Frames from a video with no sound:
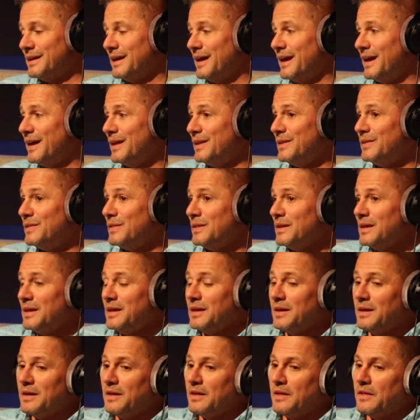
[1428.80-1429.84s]
And
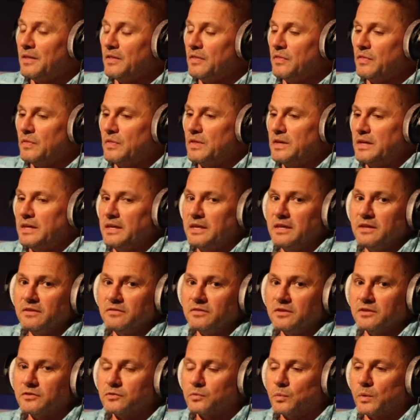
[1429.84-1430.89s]
the
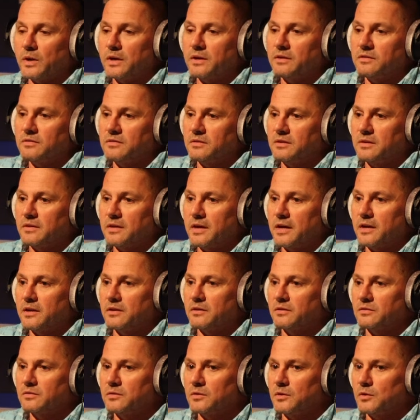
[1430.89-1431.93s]
easiest way to see that
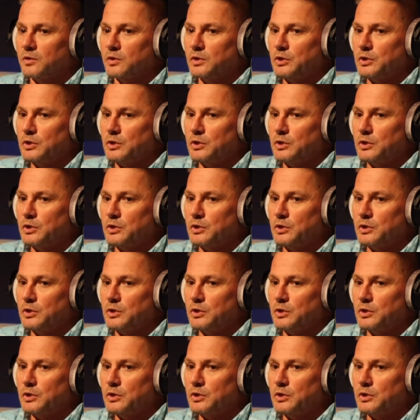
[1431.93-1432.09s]
is